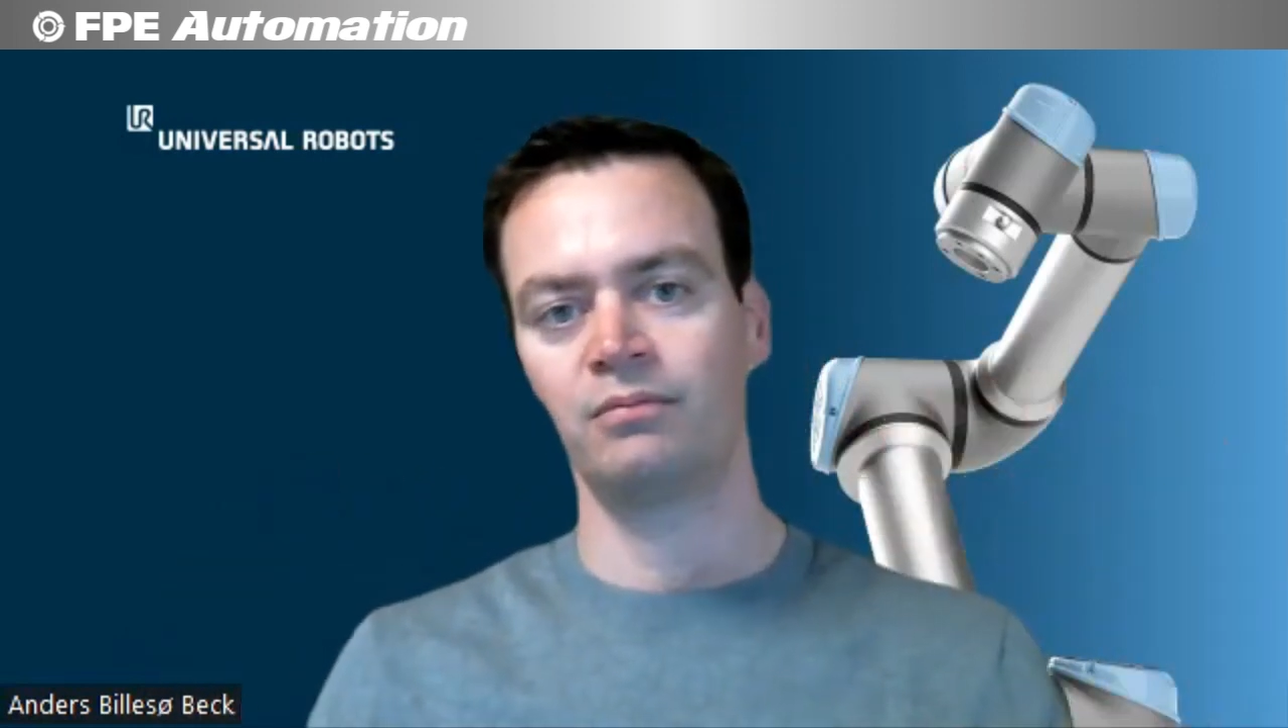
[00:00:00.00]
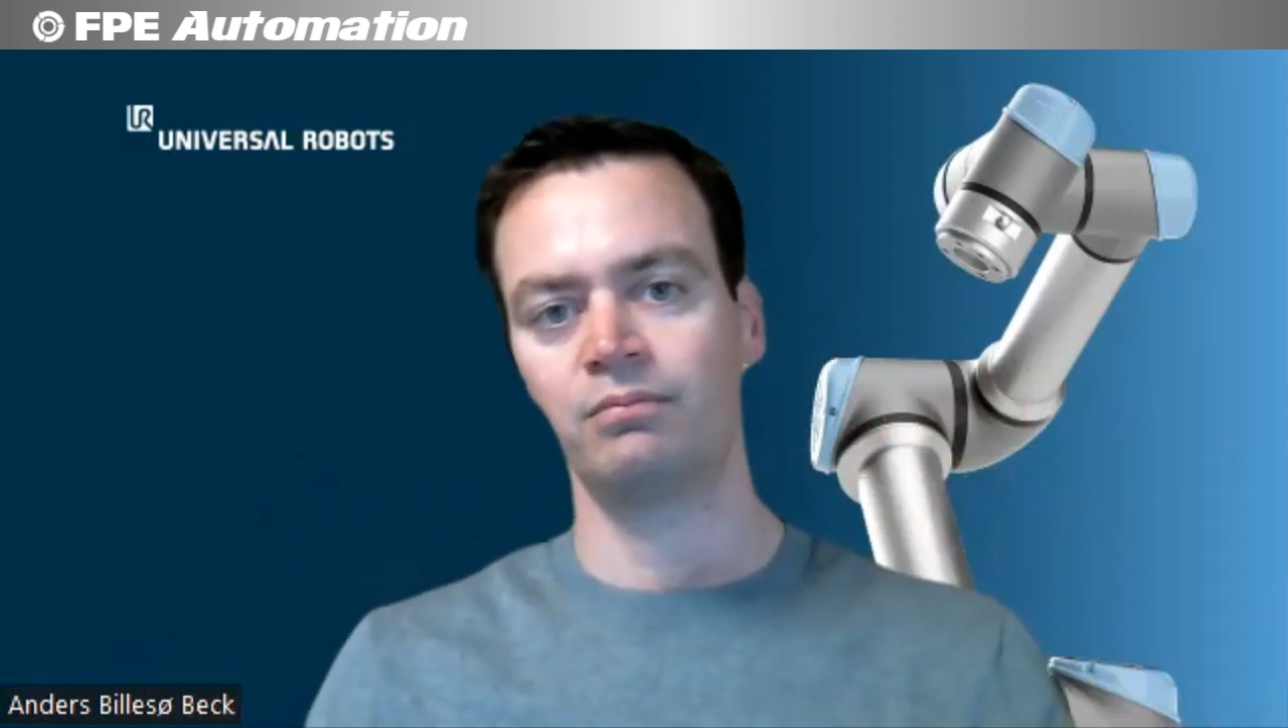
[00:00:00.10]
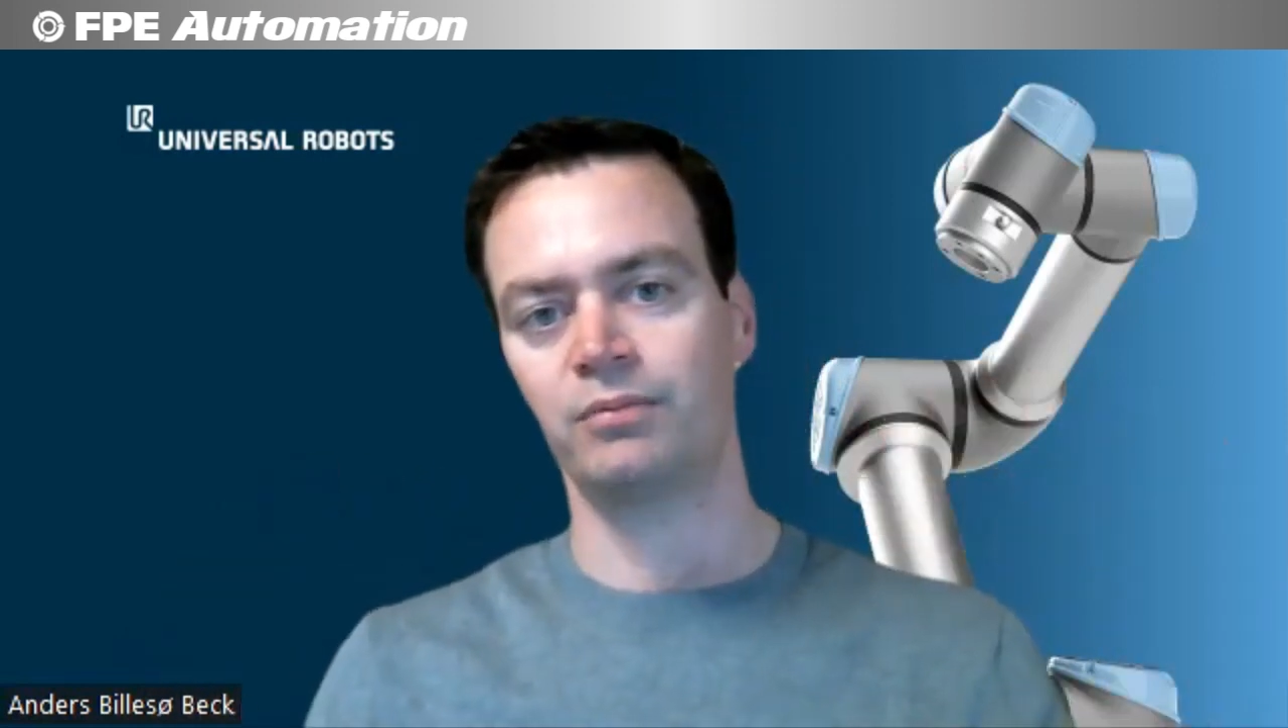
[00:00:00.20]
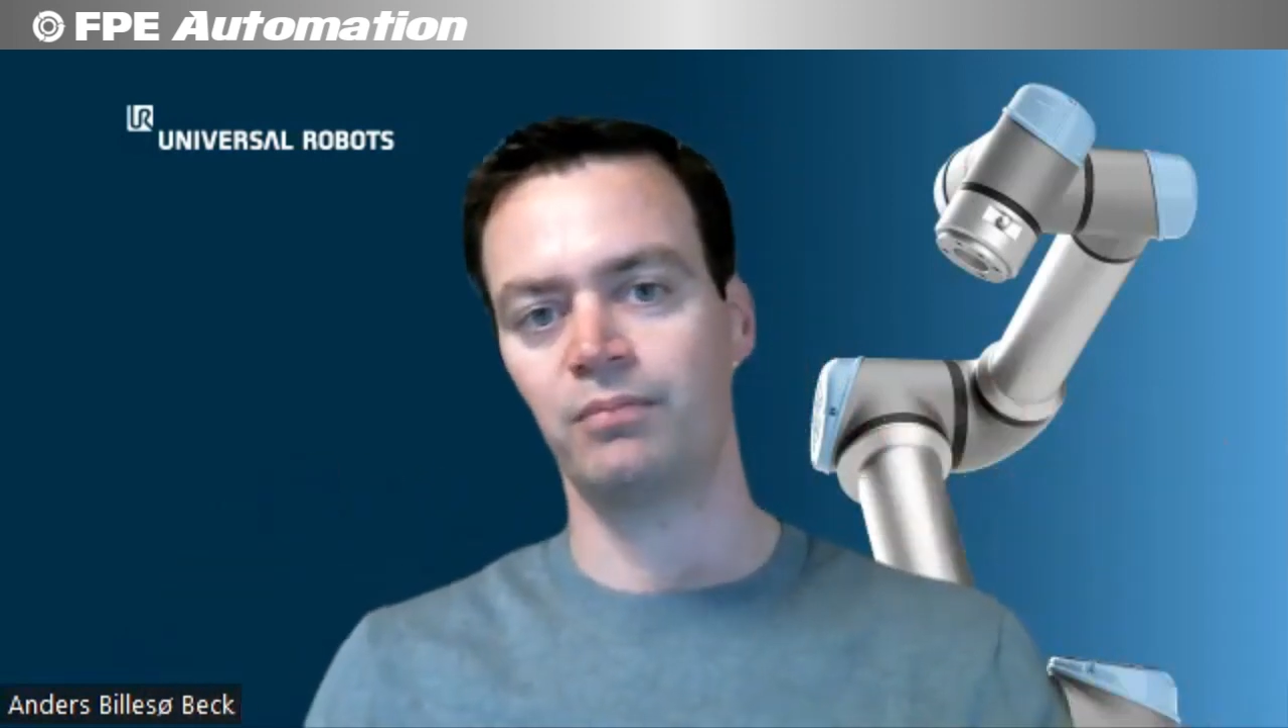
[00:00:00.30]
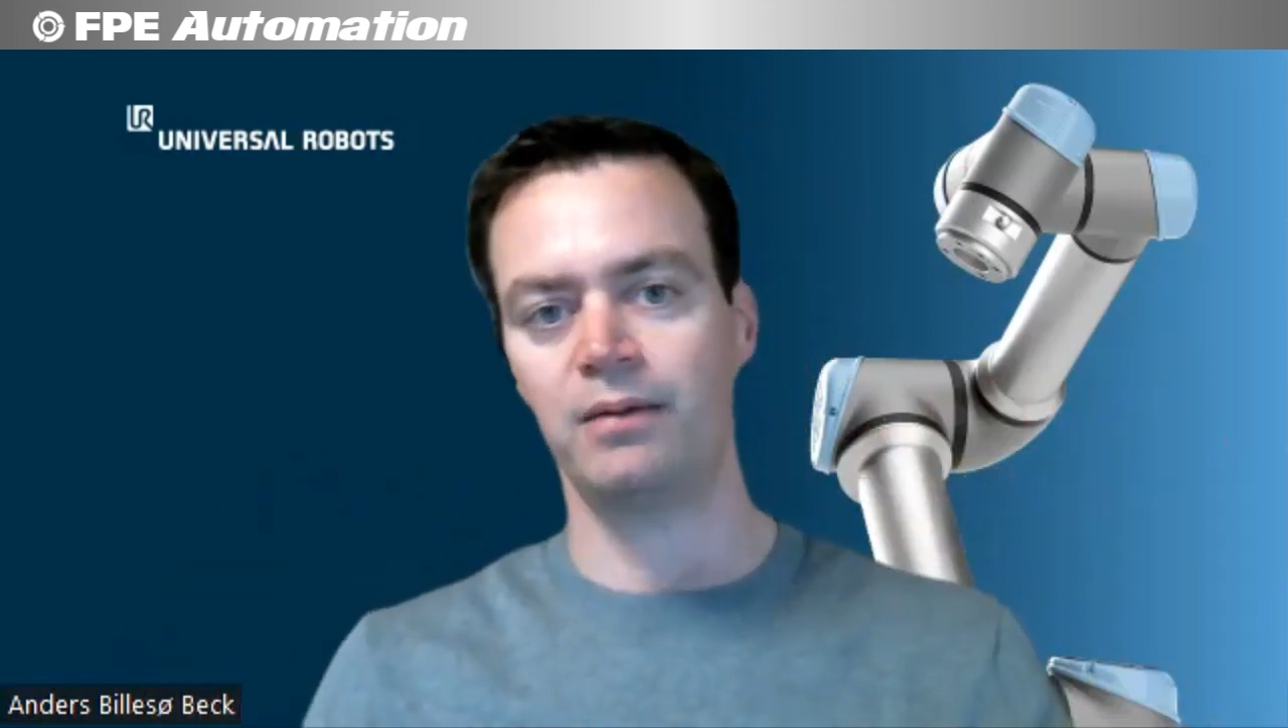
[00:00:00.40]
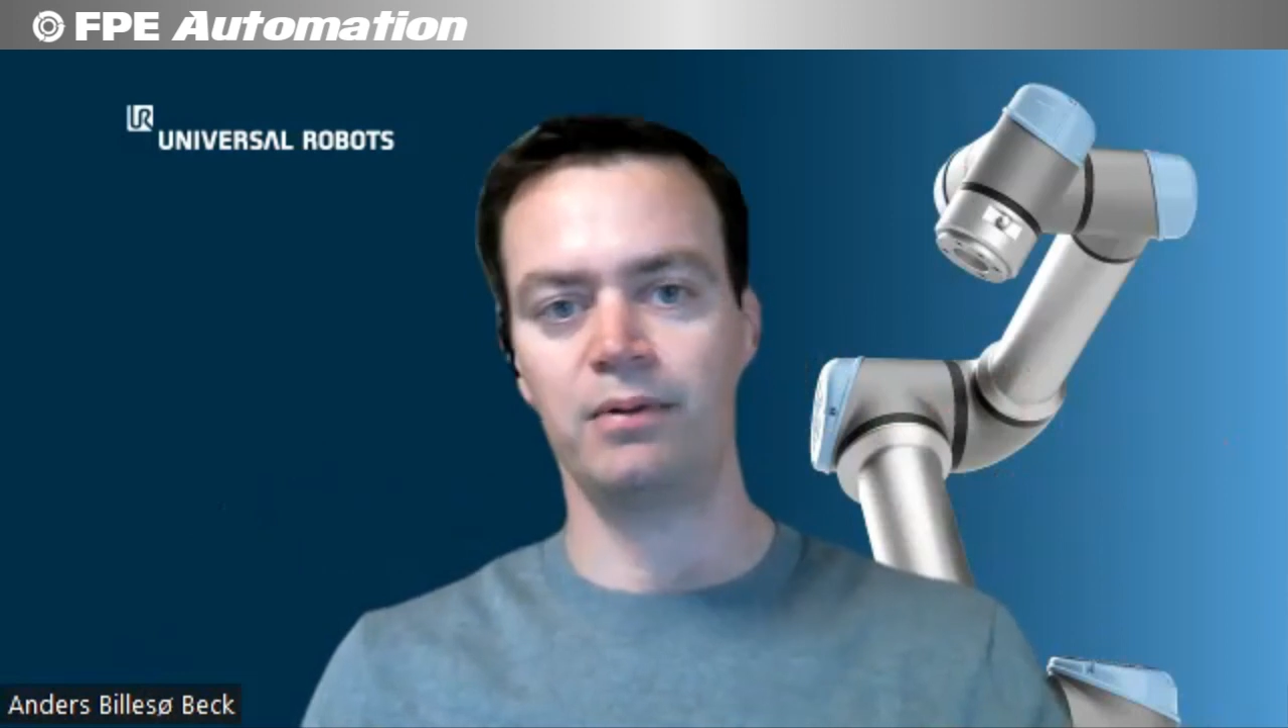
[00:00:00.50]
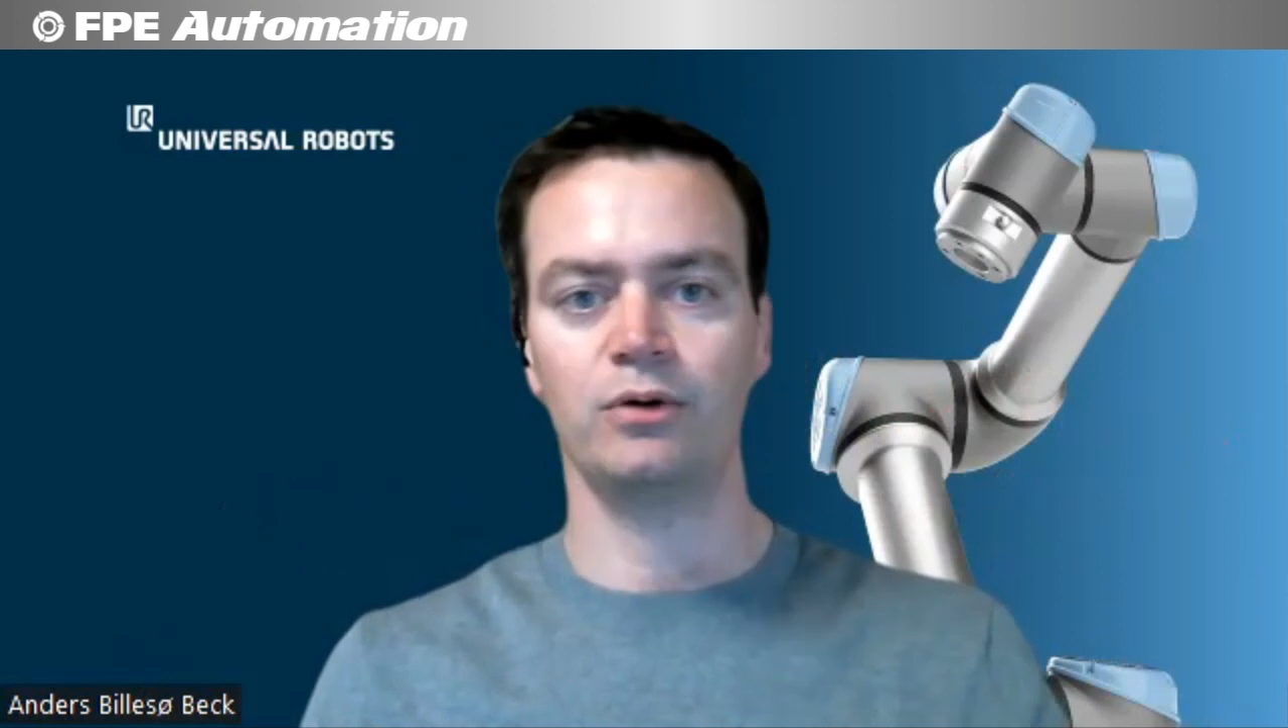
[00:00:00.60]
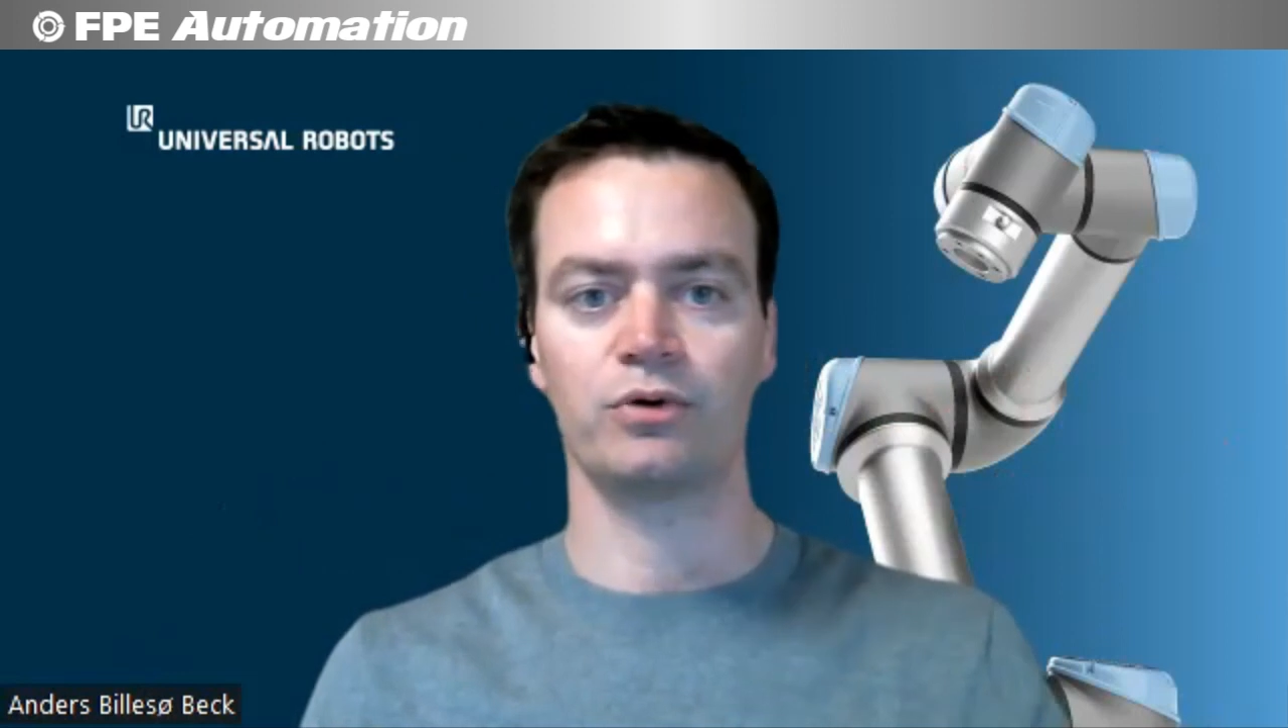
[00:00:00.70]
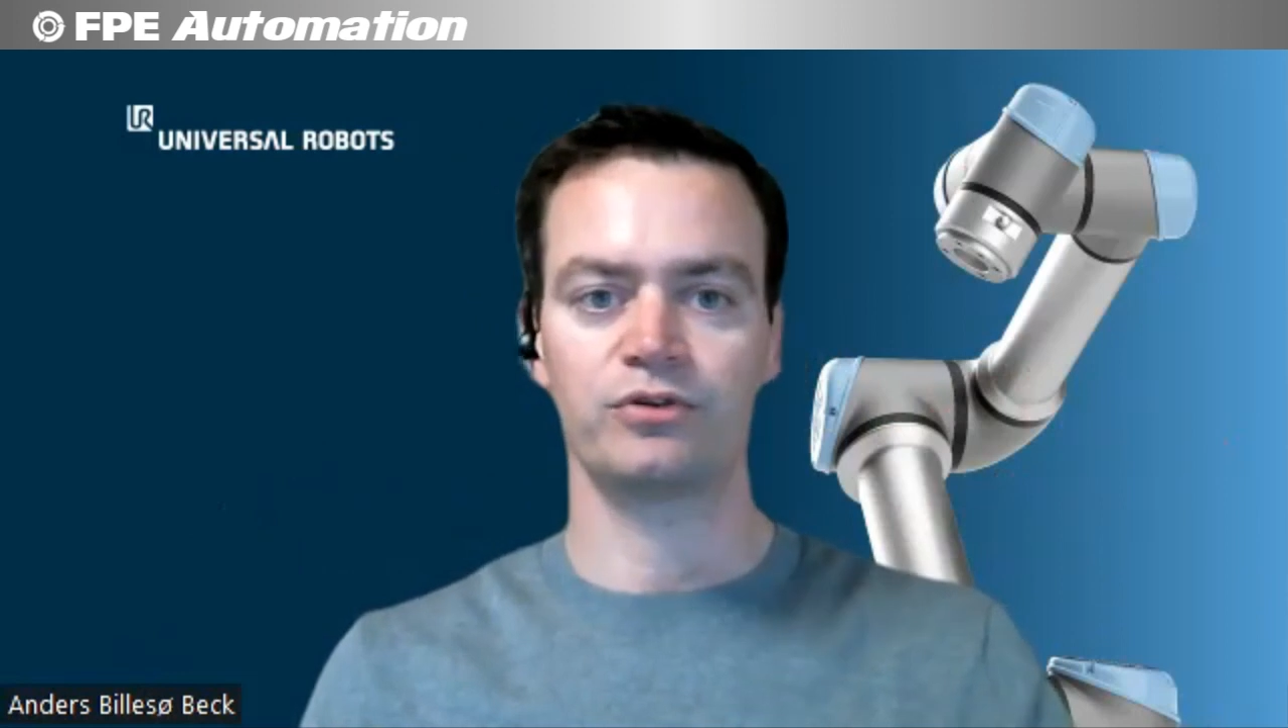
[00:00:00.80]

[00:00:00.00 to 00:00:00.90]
but maybe you would